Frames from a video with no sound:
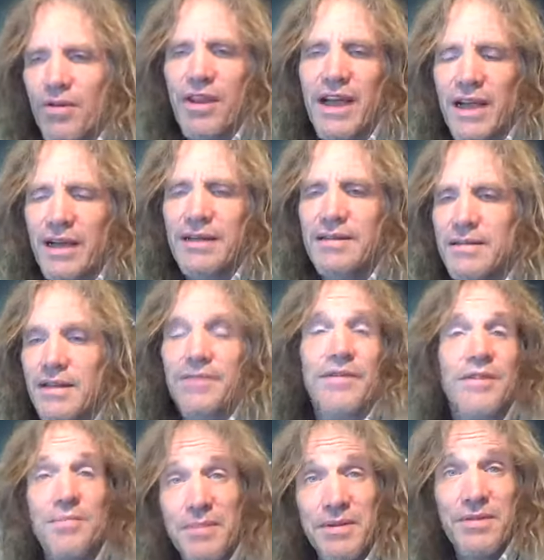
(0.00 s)
and all that kind of stuff
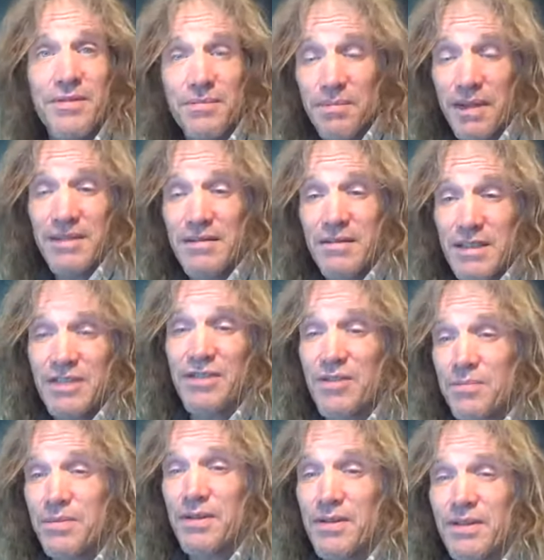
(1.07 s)
is built, basically
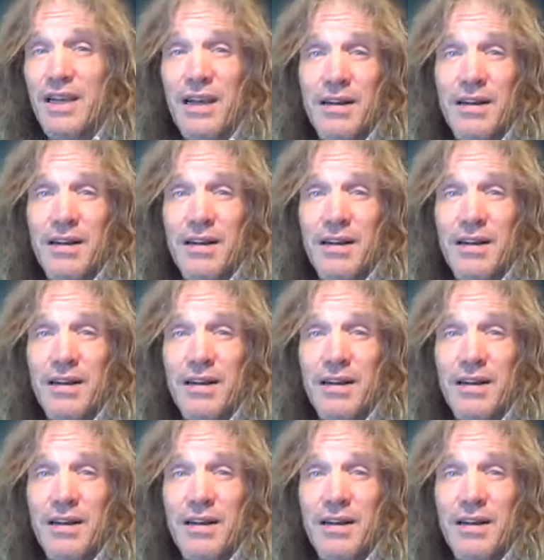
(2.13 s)
just built